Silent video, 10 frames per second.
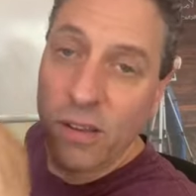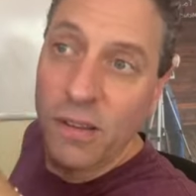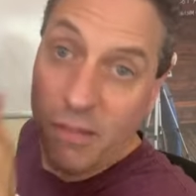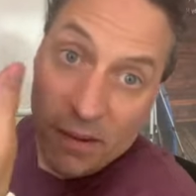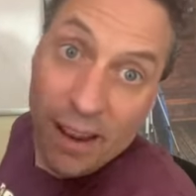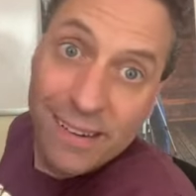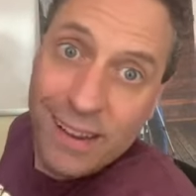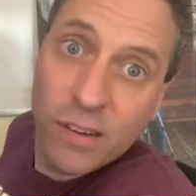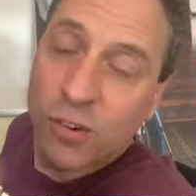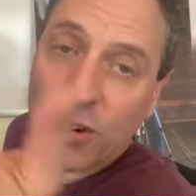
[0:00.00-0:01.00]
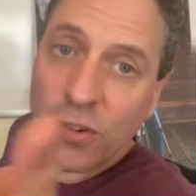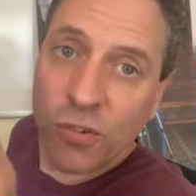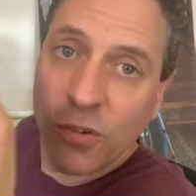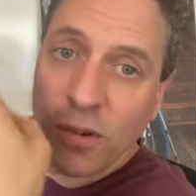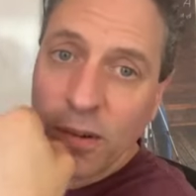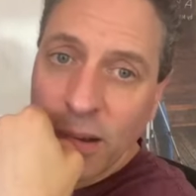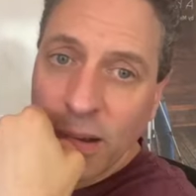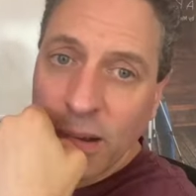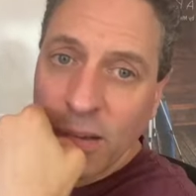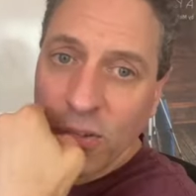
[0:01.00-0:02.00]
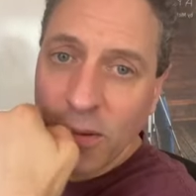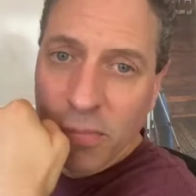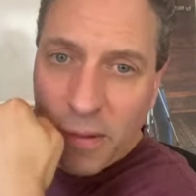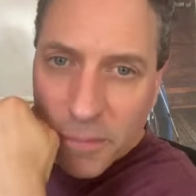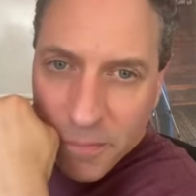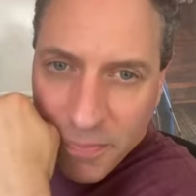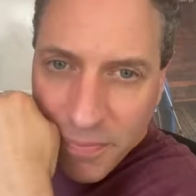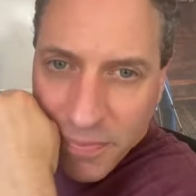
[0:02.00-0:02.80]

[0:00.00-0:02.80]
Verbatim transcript: a, an idea and turn it into a, a screenplay.